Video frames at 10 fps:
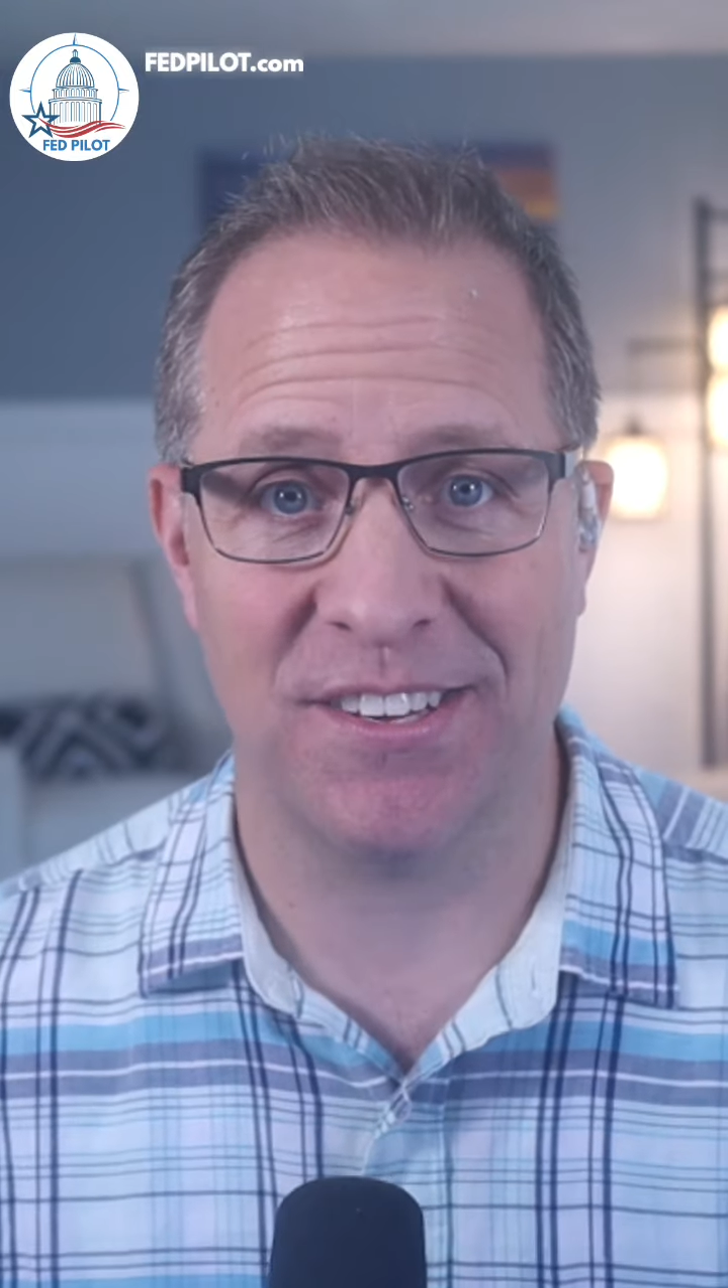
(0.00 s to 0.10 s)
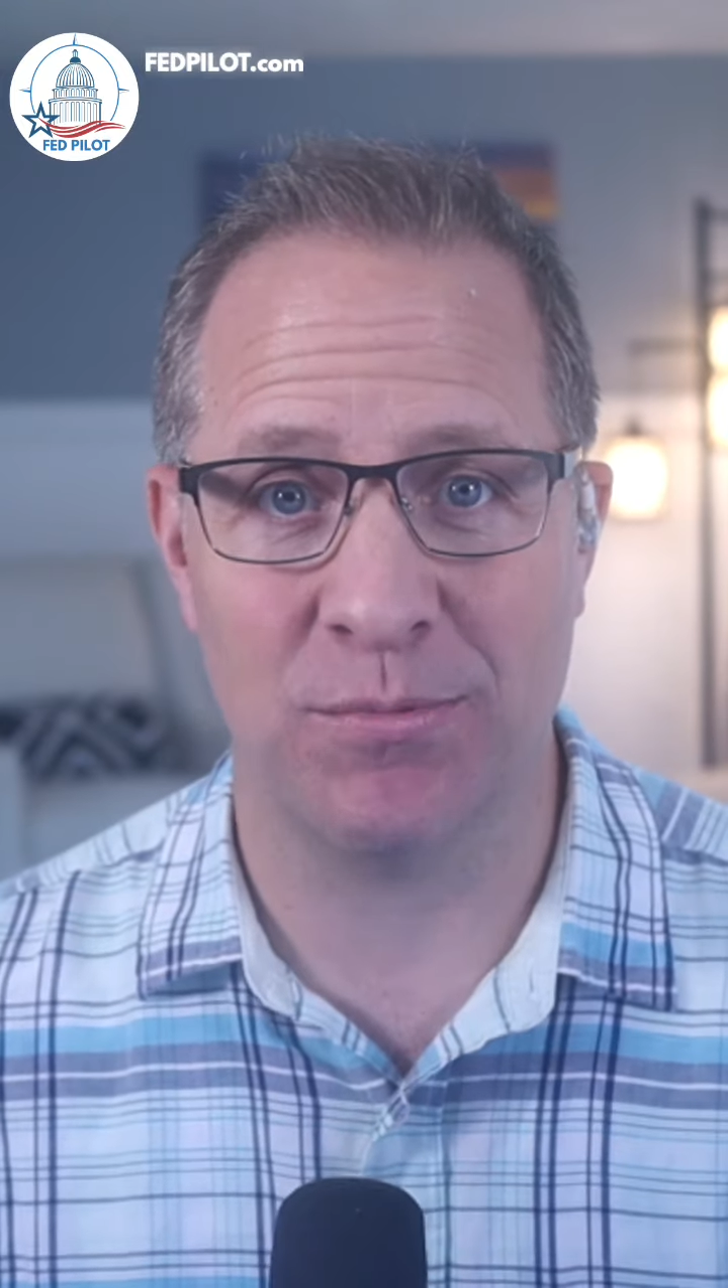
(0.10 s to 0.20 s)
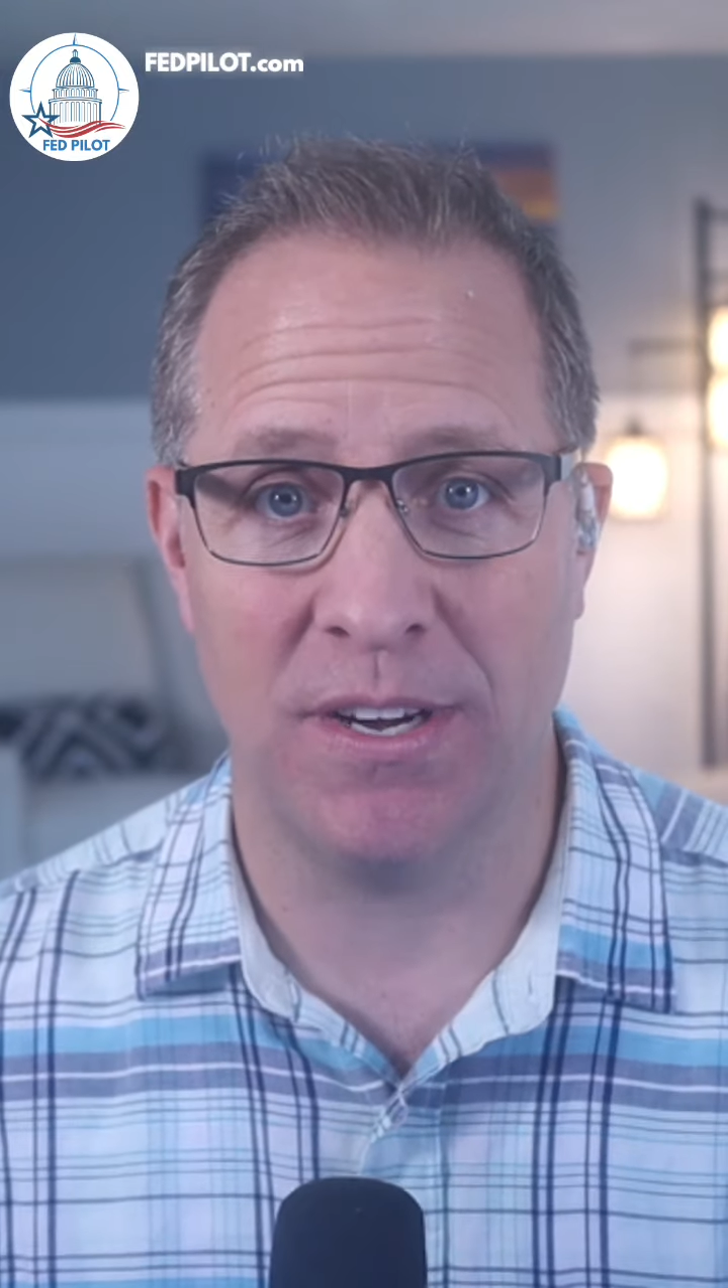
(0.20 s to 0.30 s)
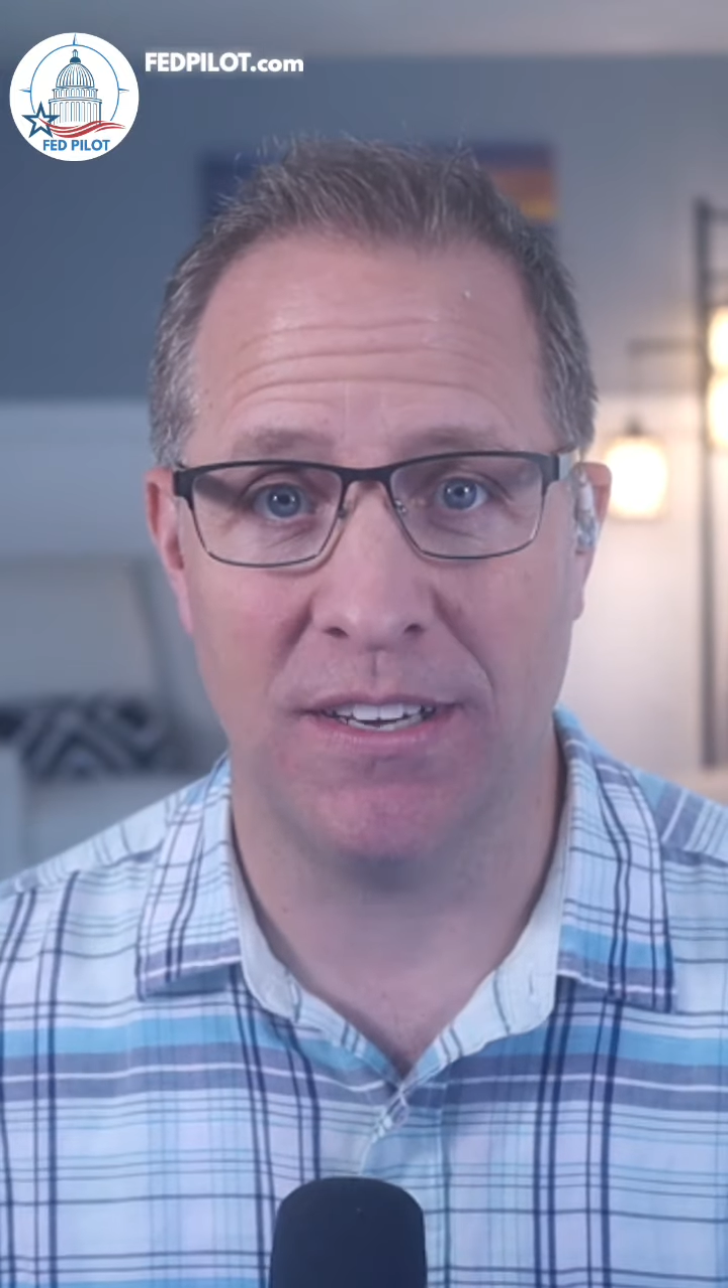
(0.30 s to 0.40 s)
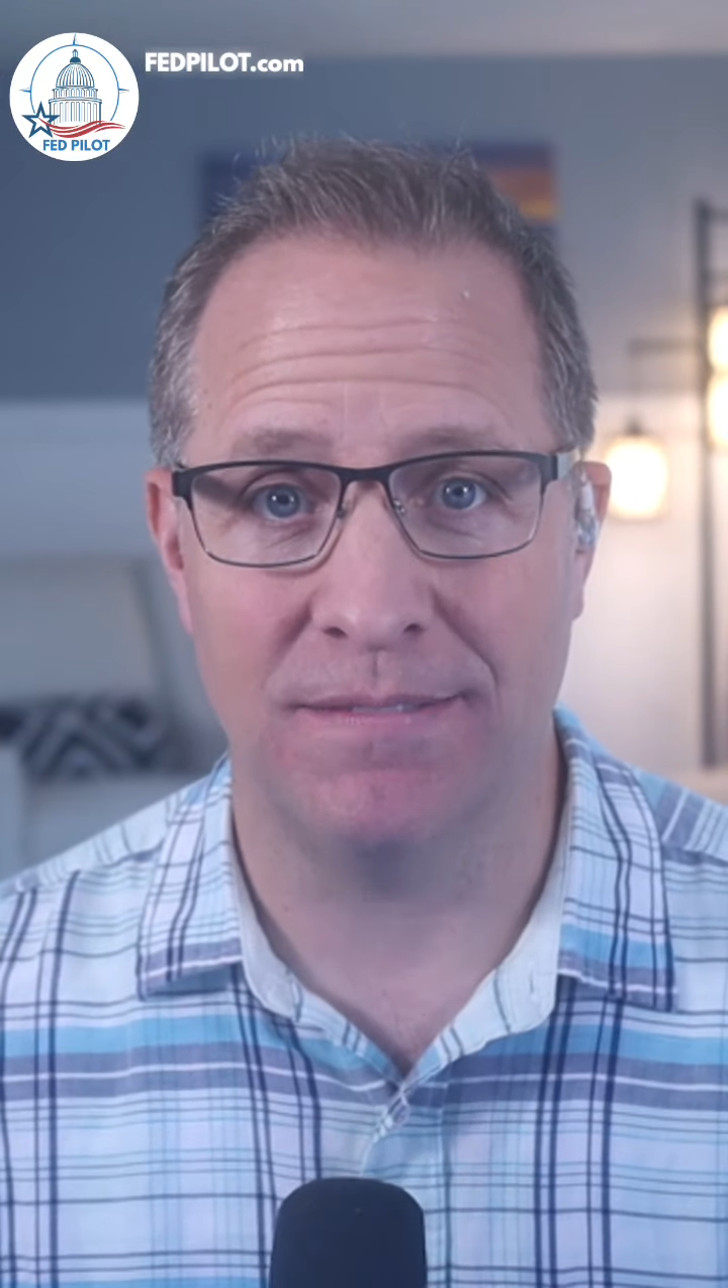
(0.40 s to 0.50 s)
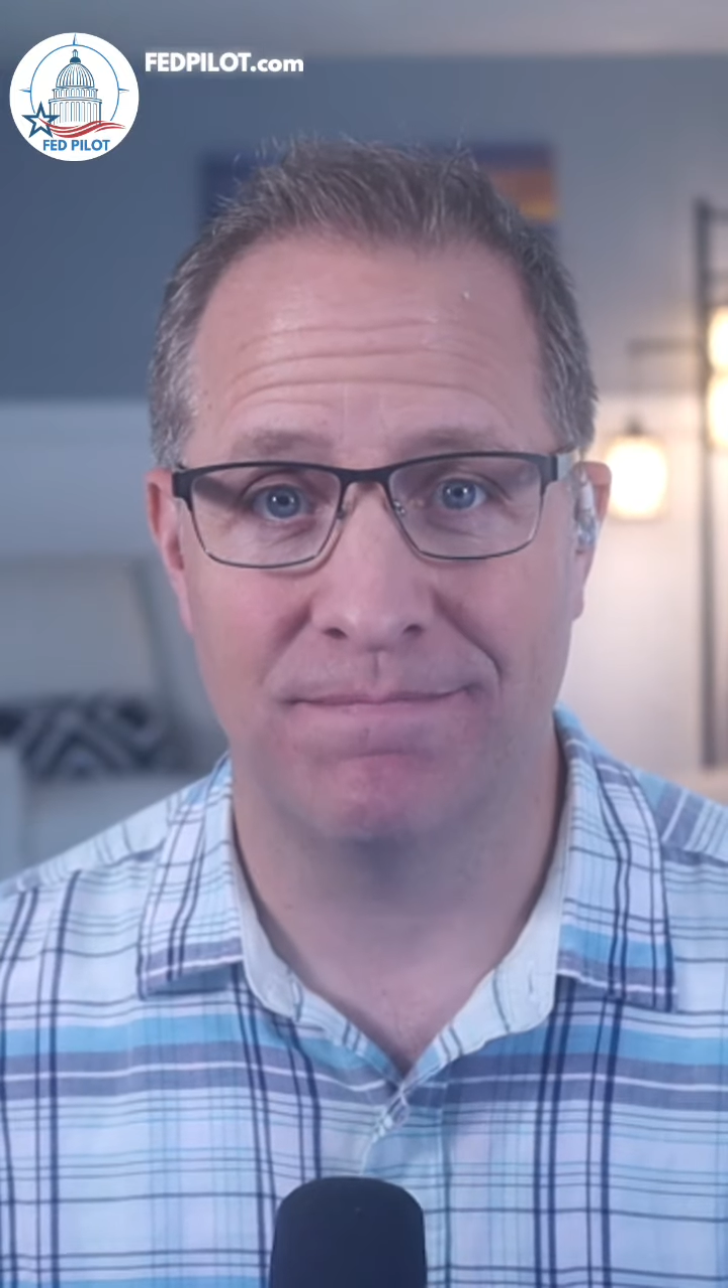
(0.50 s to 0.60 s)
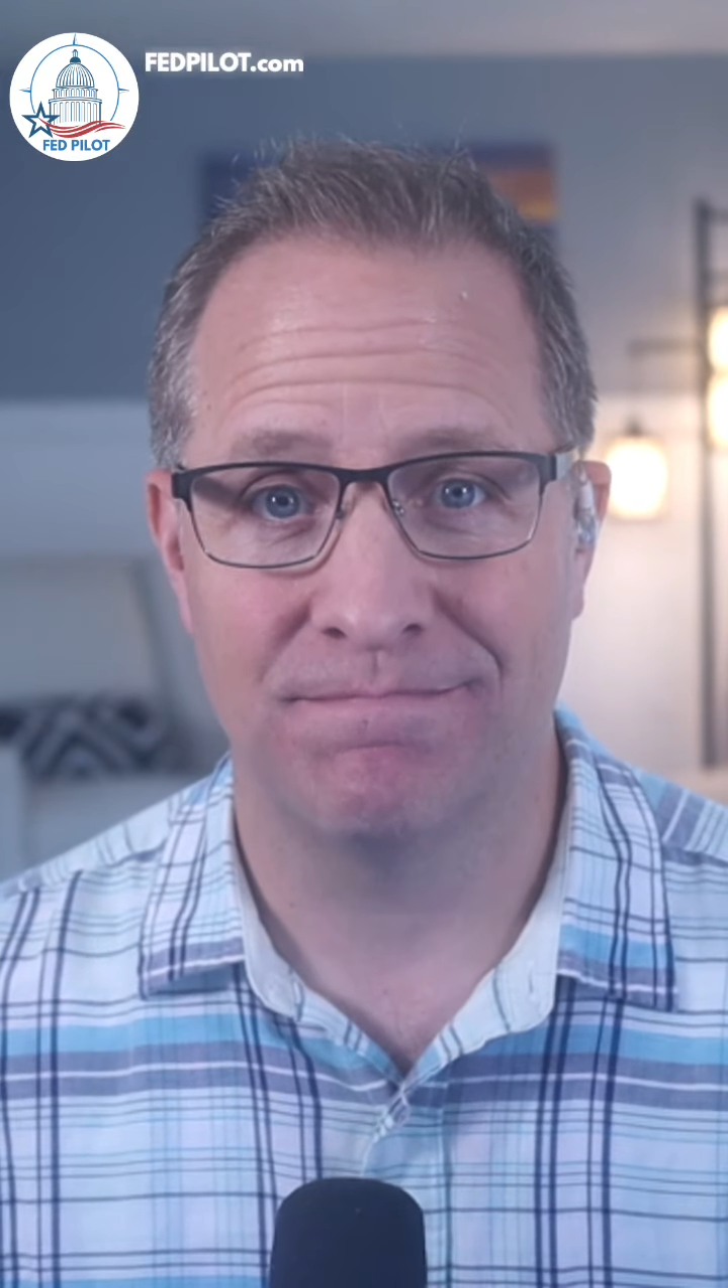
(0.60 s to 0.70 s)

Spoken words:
as well.